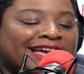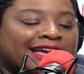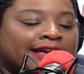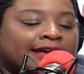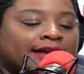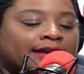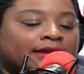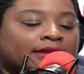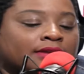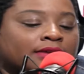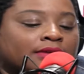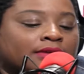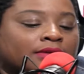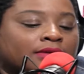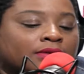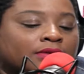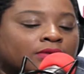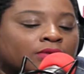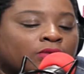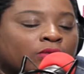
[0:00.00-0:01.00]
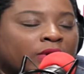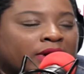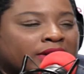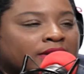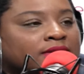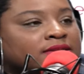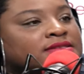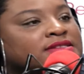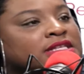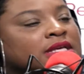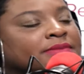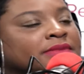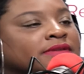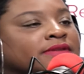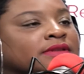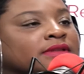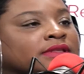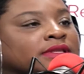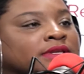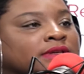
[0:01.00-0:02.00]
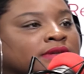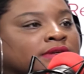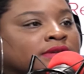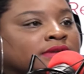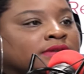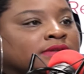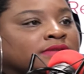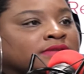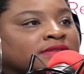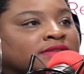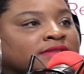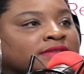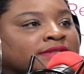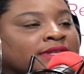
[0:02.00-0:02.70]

And what are some of the things